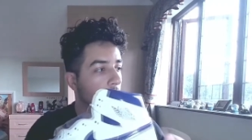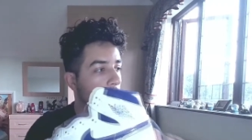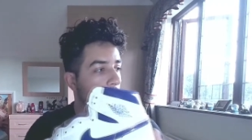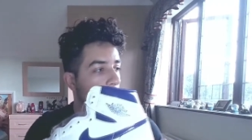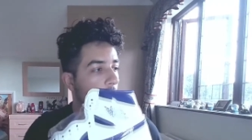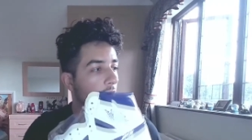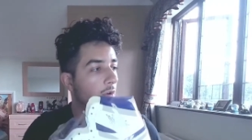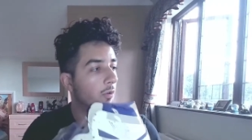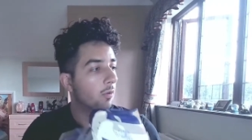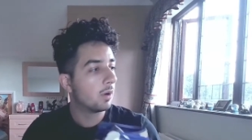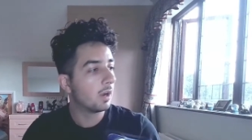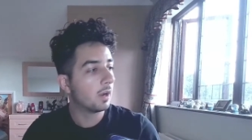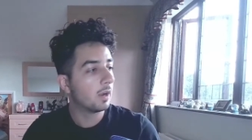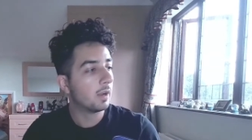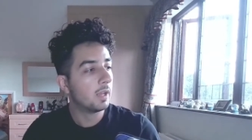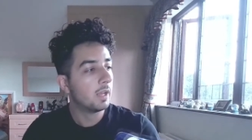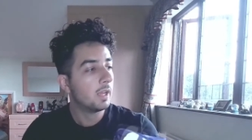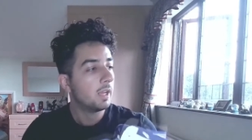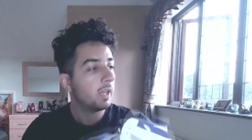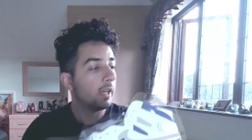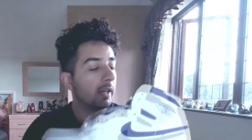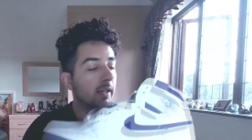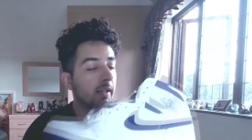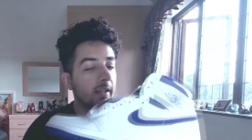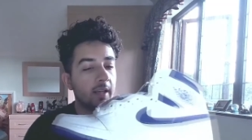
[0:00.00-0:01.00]
So
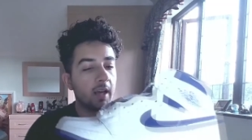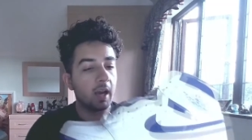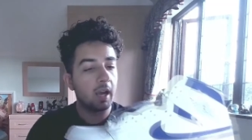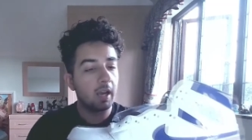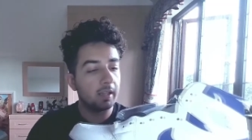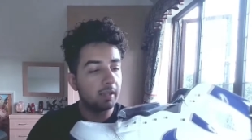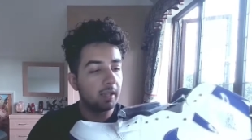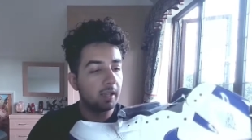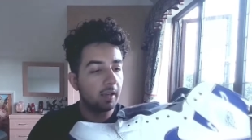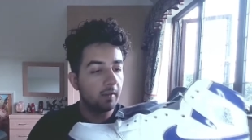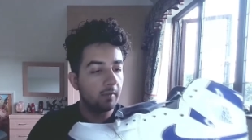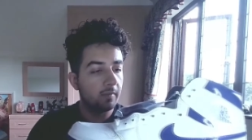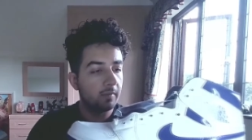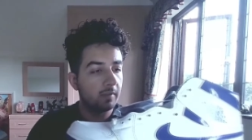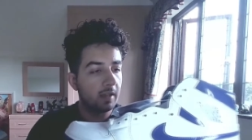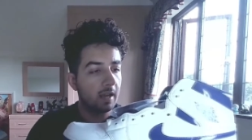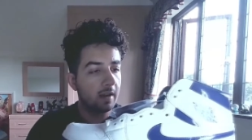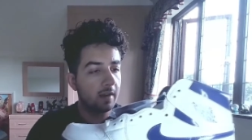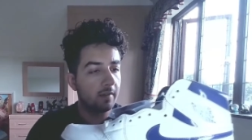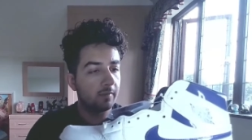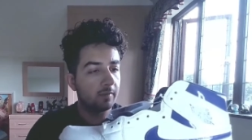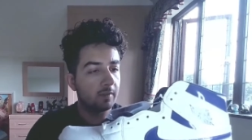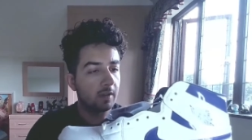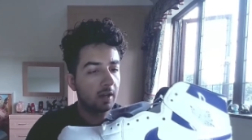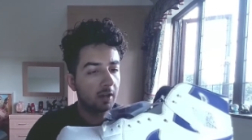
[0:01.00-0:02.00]
yeah,
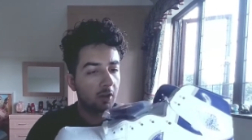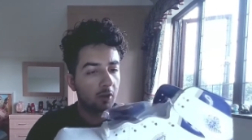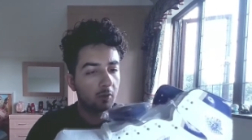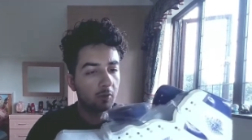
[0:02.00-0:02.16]
they've done a